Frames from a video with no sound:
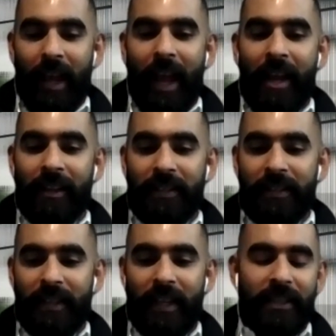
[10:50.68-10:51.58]
And
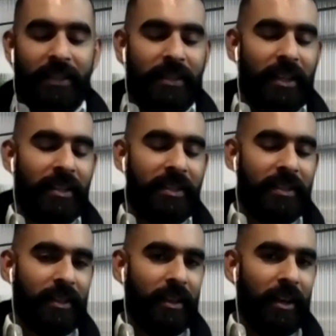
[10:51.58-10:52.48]
it's
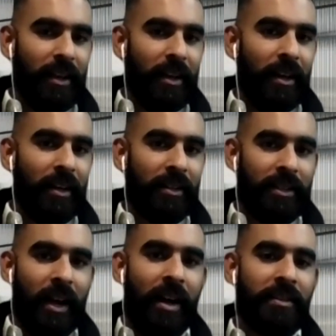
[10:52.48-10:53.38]
a
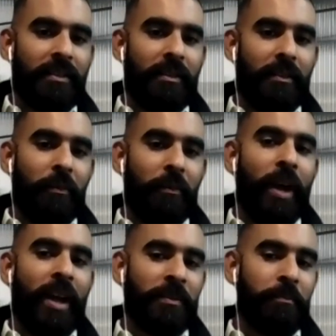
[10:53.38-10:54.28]
task
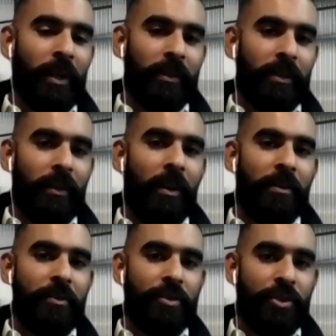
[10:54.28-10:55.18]
where it's built a lot
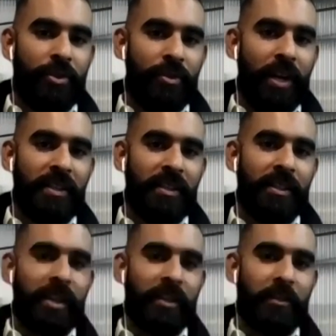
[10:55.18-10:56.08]
on trust
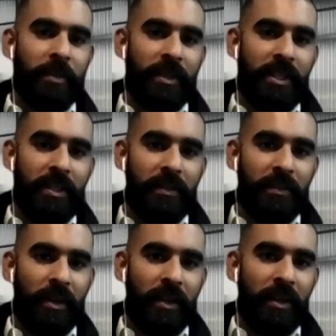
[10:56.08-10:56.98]
and expertise,
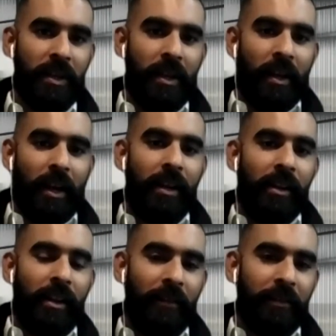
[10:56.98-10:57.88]
right? I'd
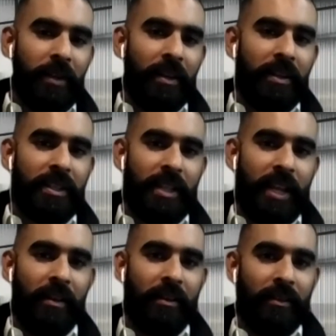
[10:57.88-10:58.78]
love to
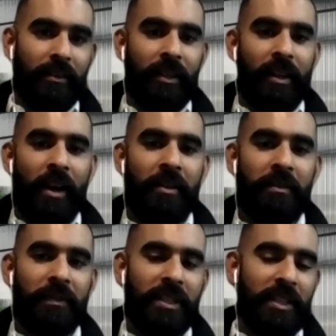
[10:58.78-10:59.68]
understand the kind
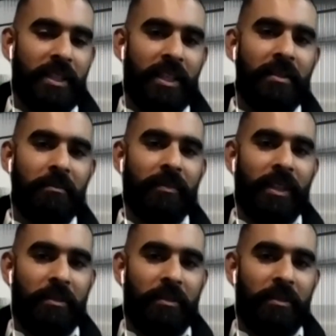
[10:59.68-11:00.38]
of team that